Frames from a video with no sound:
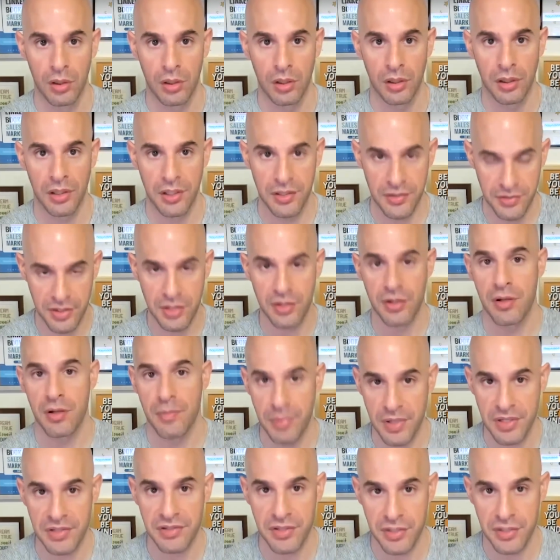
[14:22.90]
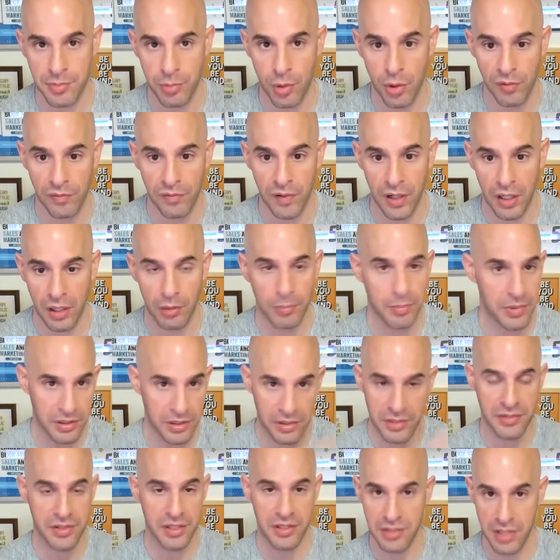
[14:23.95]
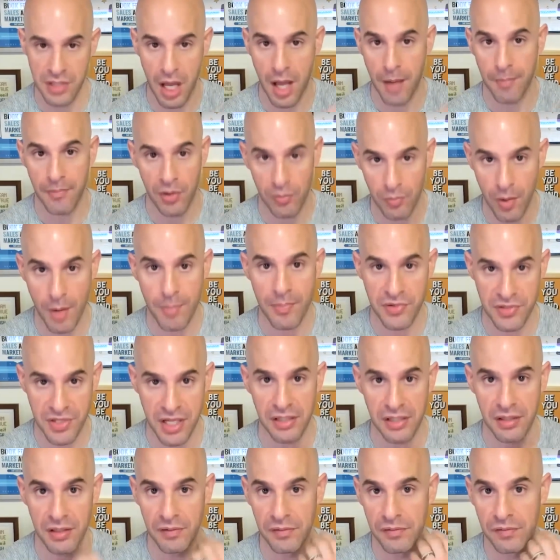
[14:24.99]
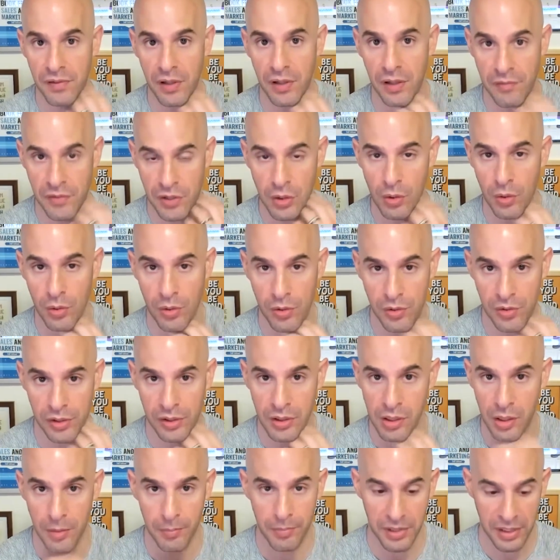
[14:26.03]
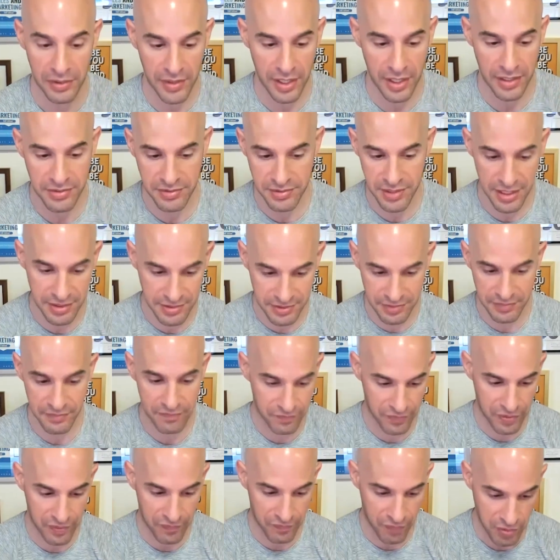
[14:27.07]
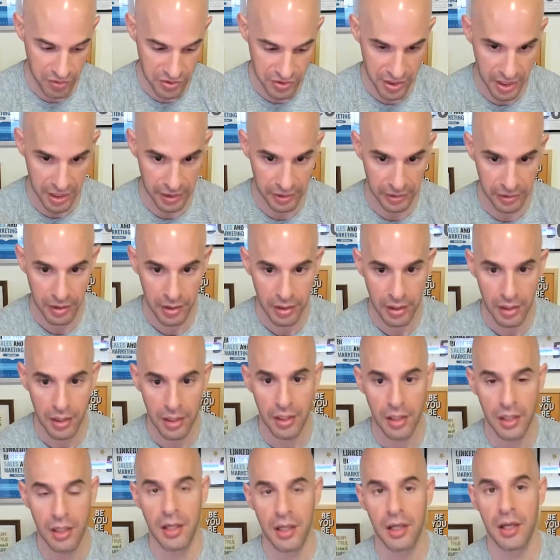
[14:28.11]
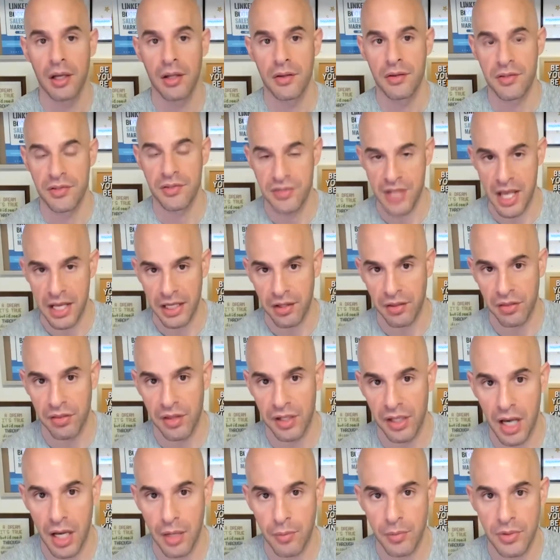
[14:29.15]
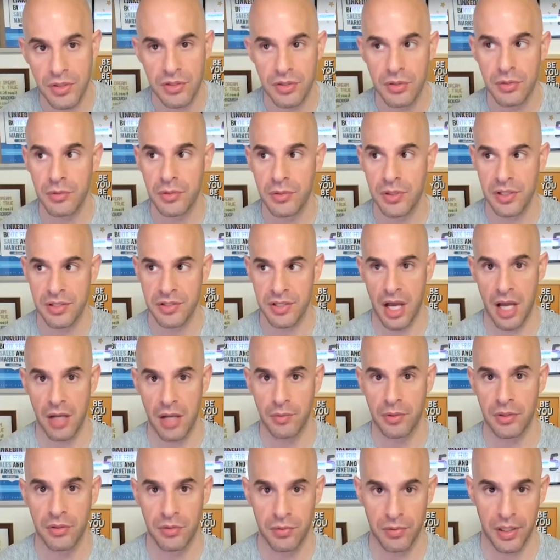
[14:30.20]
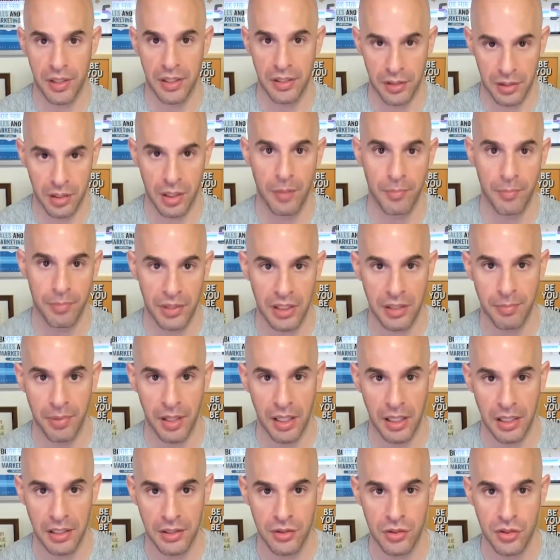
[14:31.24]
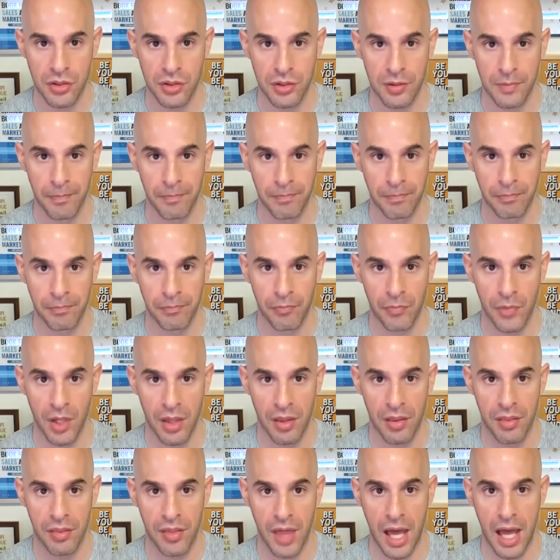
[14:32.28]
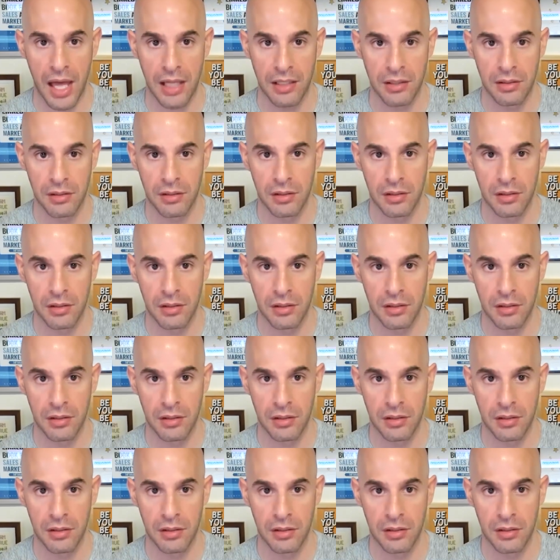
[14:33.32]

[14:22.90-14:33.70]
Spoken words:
considered a business profile because I'm the representative of the owner of the company. That's the first thing. The second thing I would do is I would create a company page that